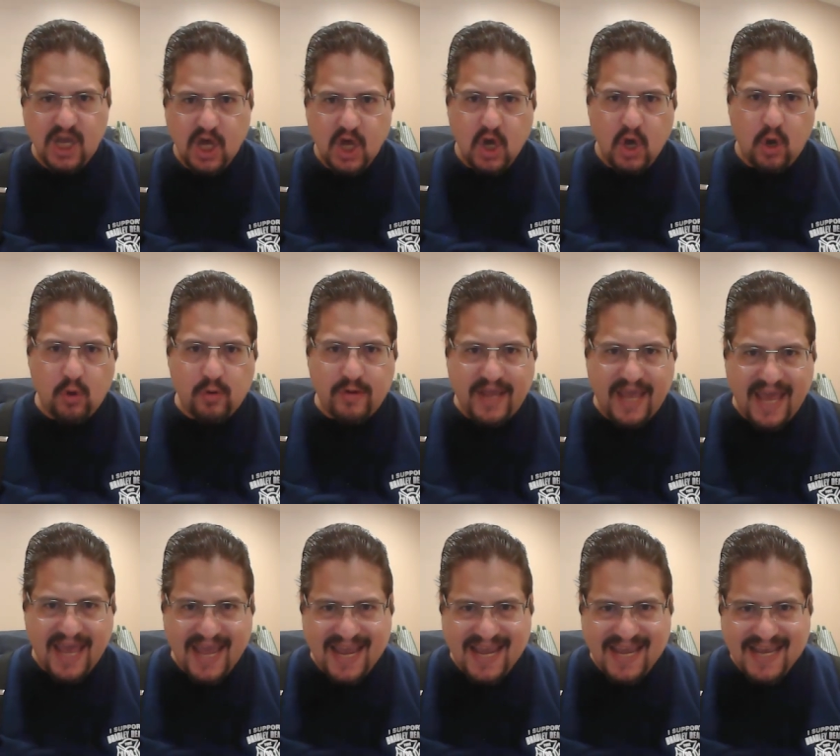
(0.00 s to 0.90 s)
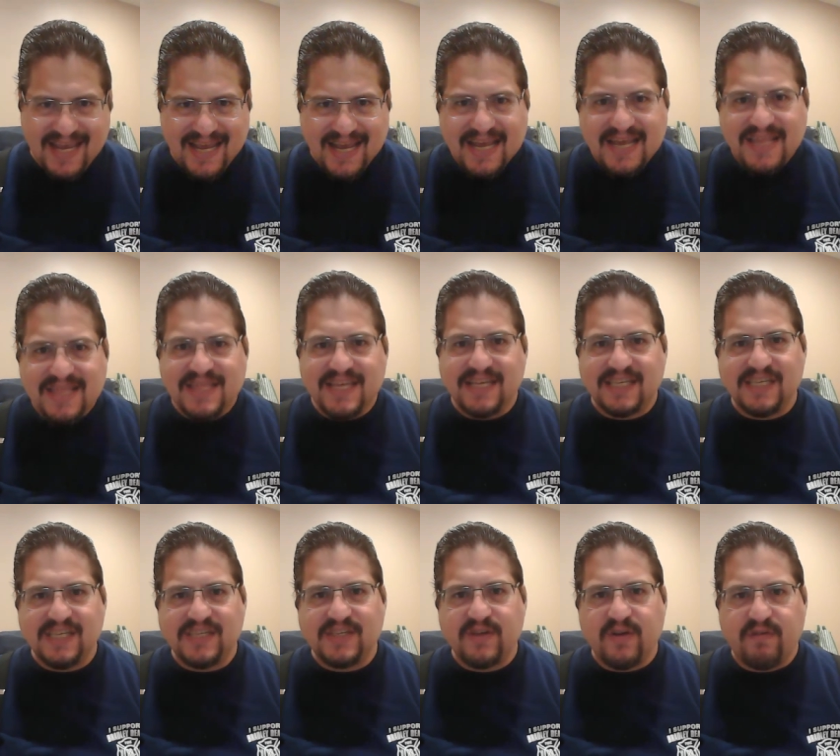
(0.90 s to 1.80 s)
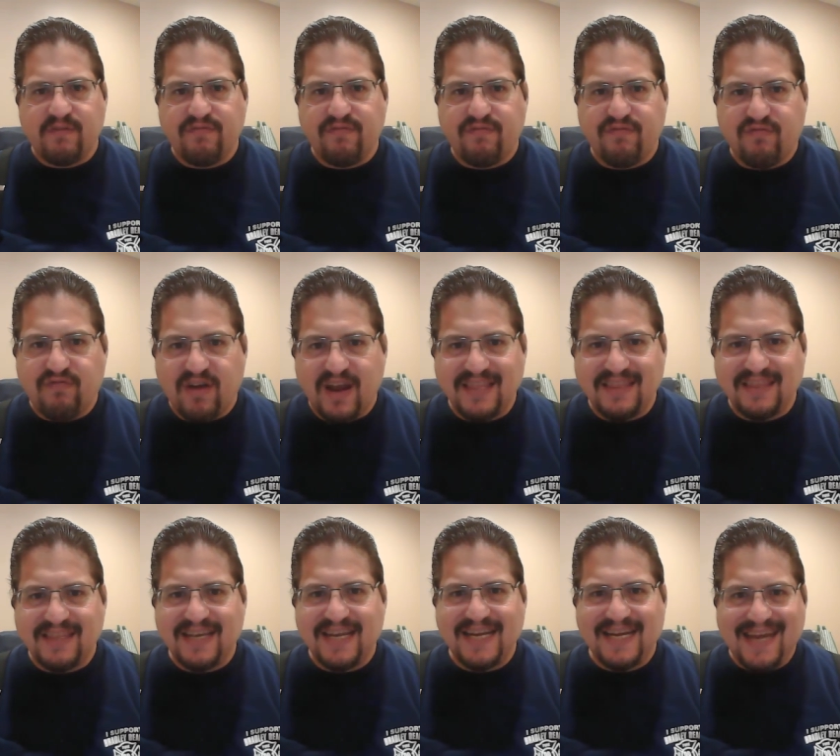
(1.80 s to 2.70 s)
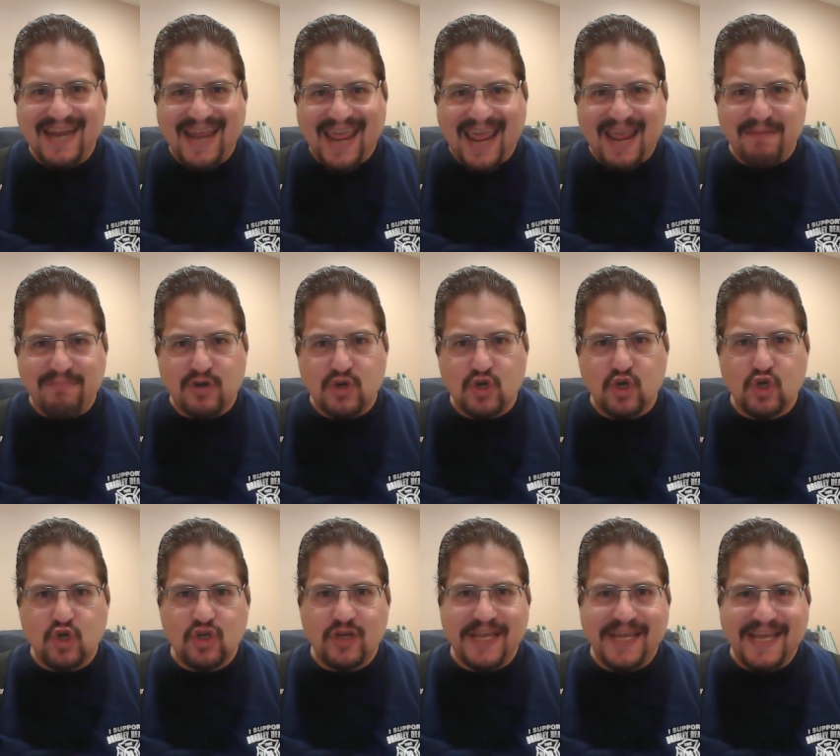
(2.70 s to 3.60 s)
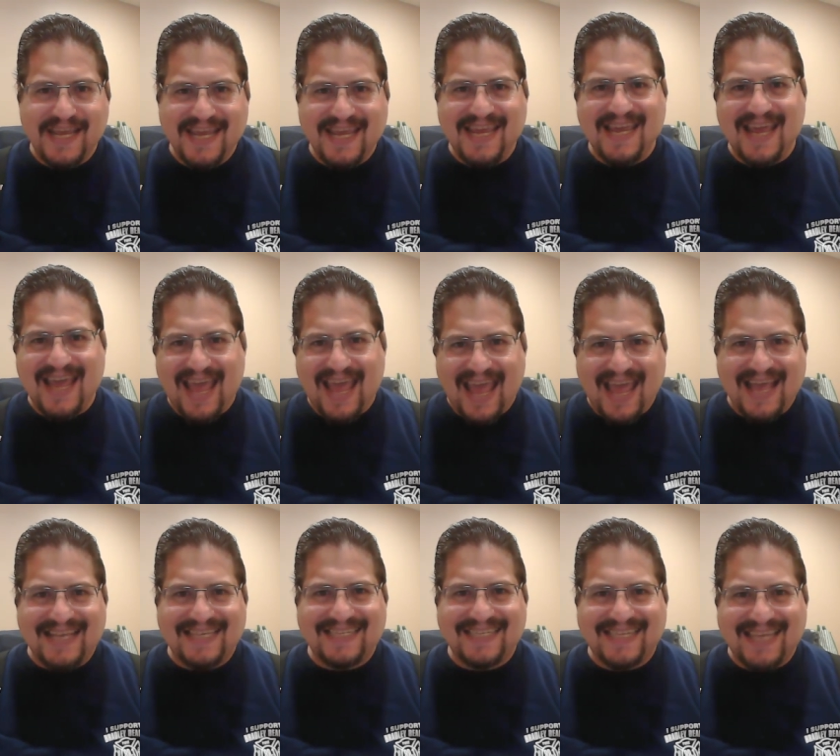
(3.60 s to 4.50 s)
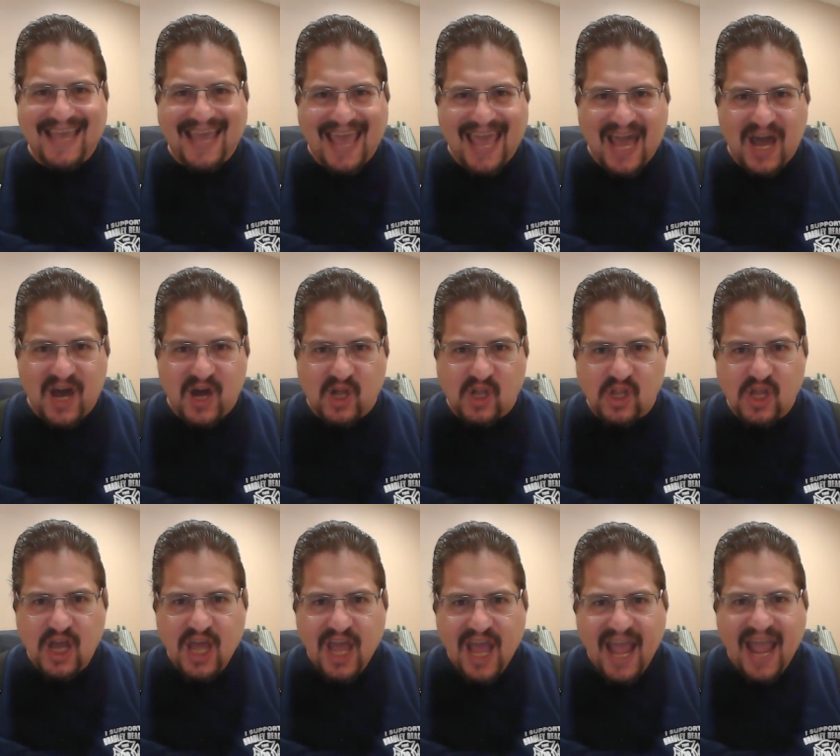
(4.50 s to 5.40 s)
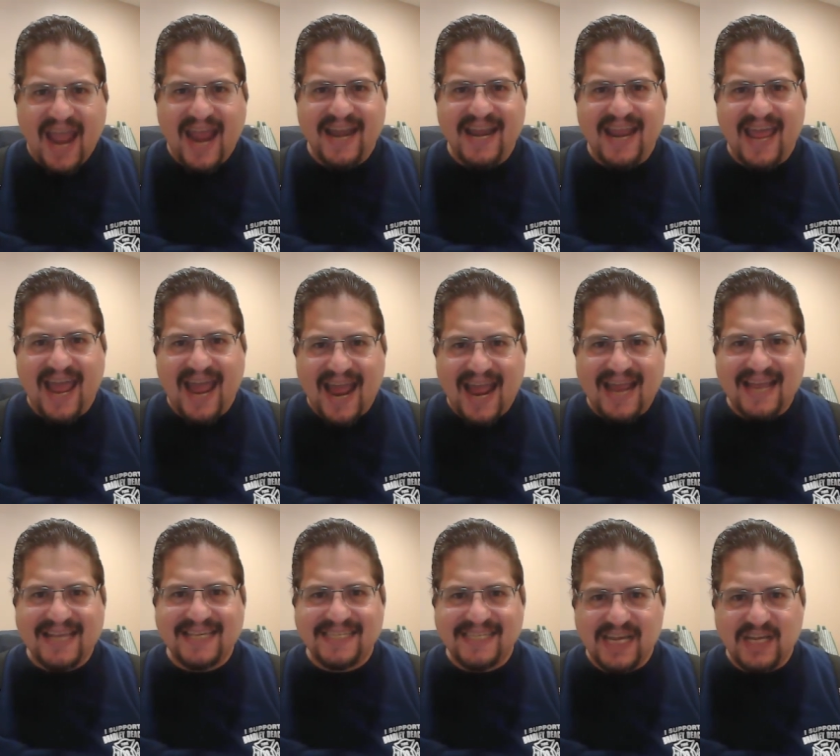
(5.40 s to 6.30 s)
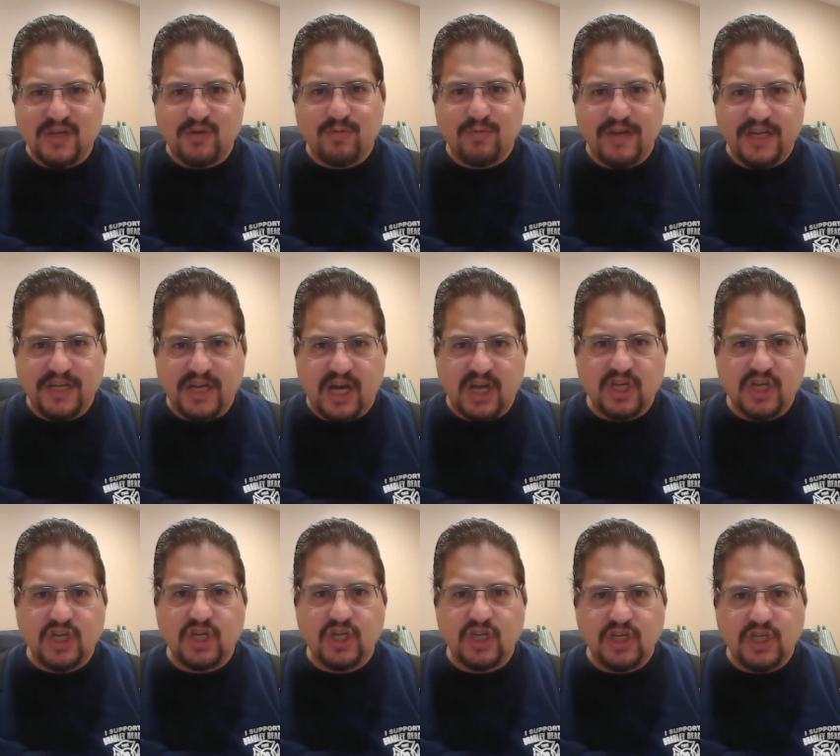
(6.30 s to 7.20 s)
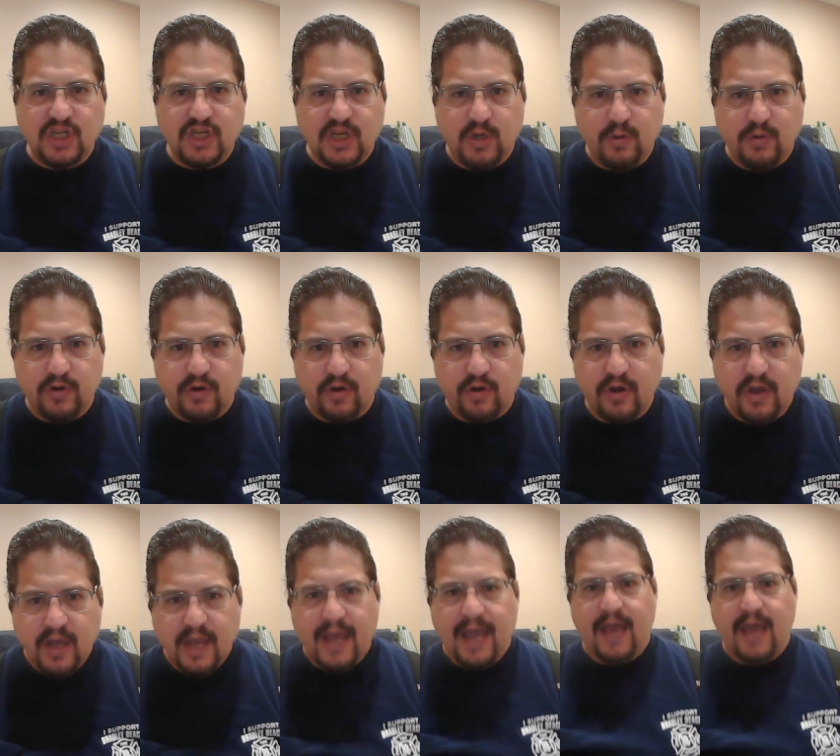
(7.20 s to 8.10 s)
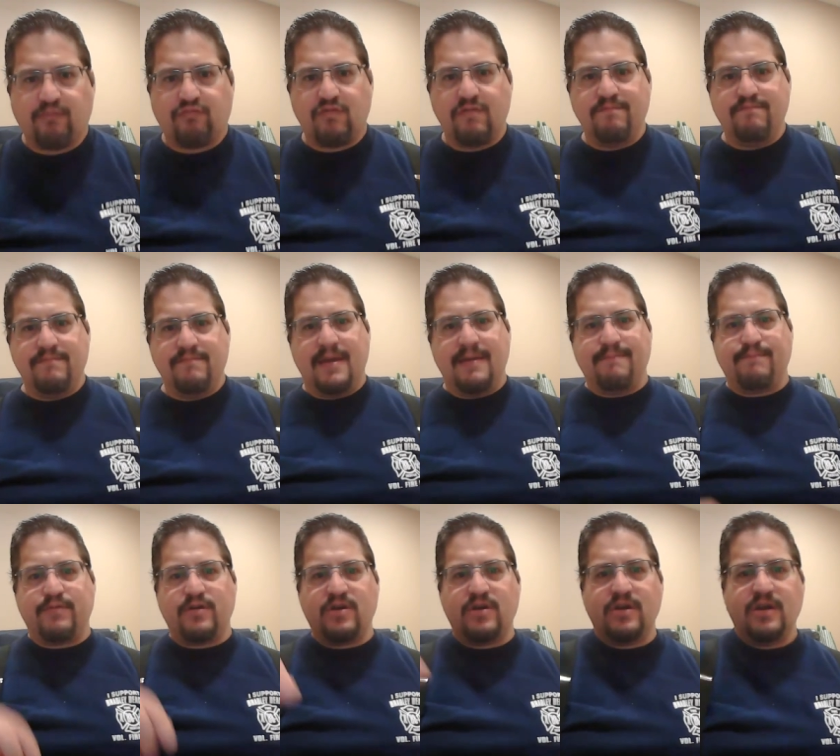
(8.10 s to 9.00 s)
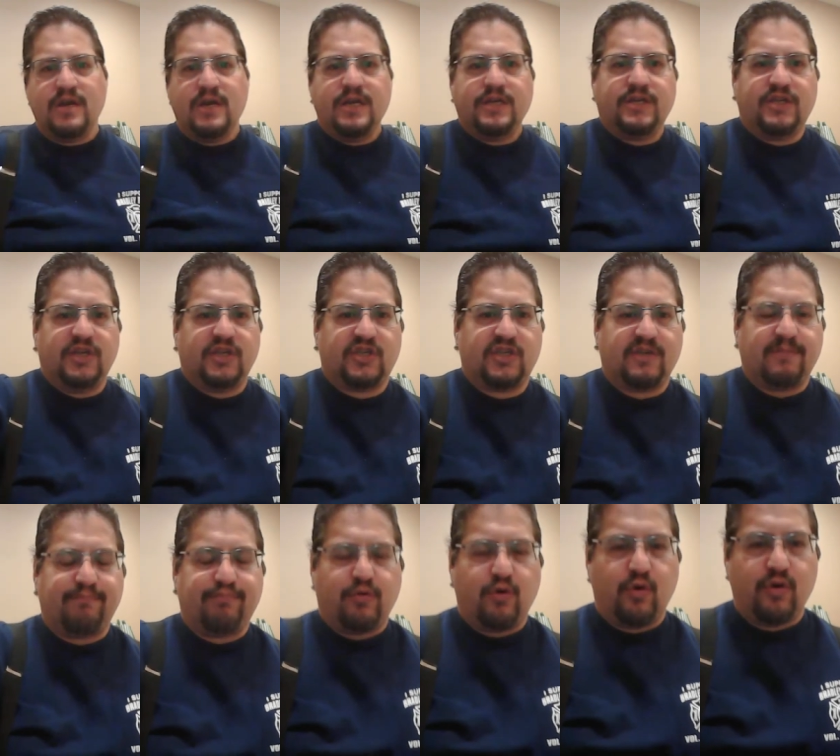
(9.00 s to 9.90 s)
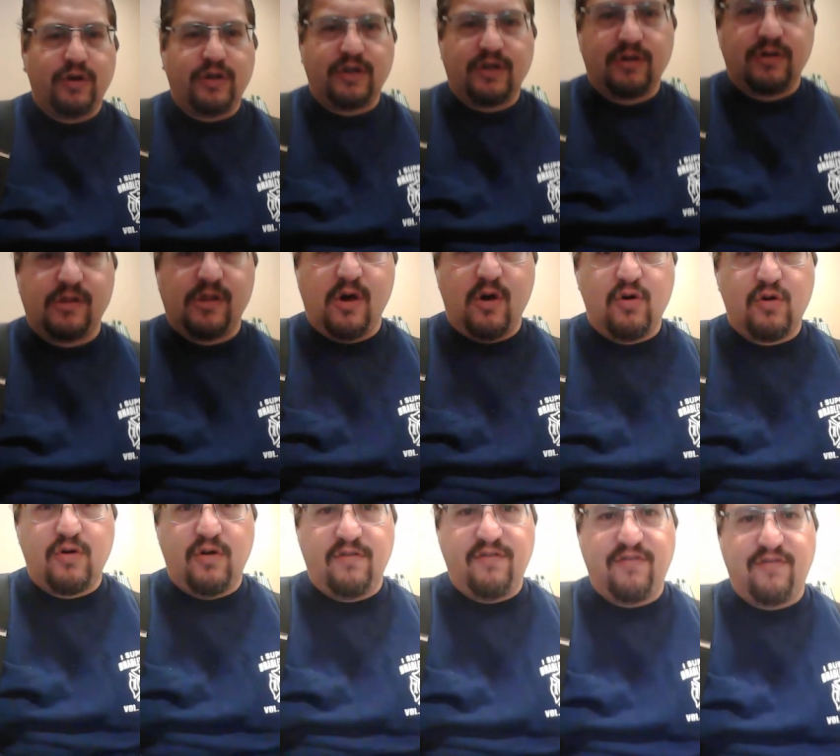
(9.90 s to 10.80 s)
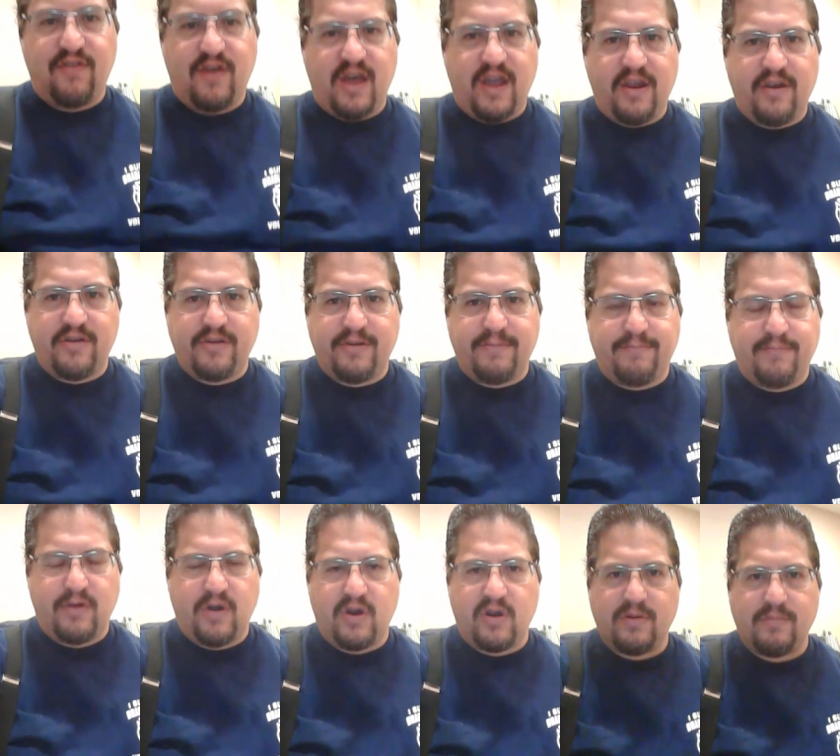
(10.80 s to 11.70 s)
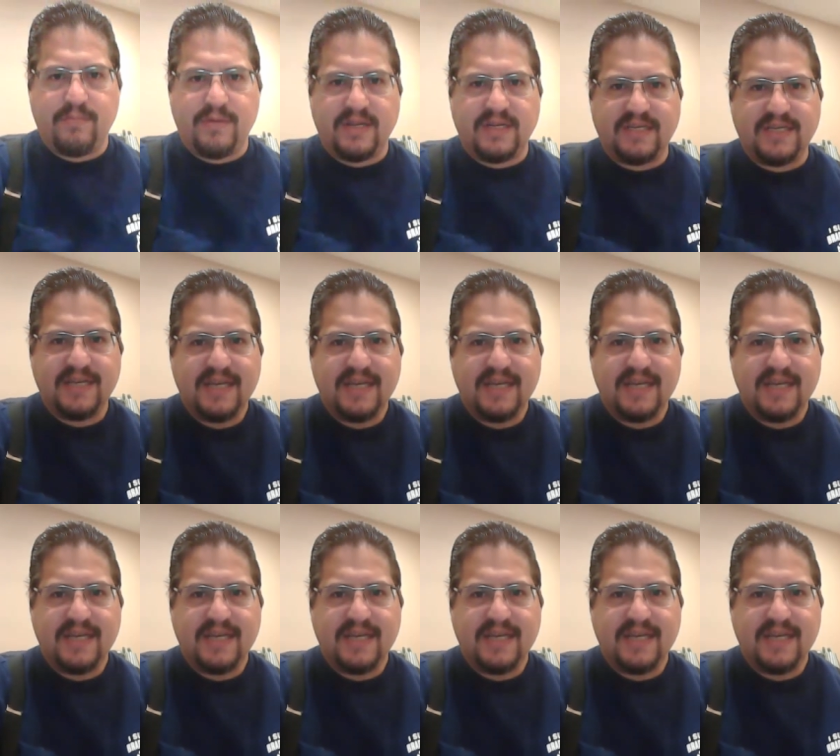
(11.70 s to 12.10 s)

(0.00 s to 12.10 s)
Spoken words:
Okay? This is your friendly neighborhood ESL and accent reduction tutor. And remember to support your local fire department.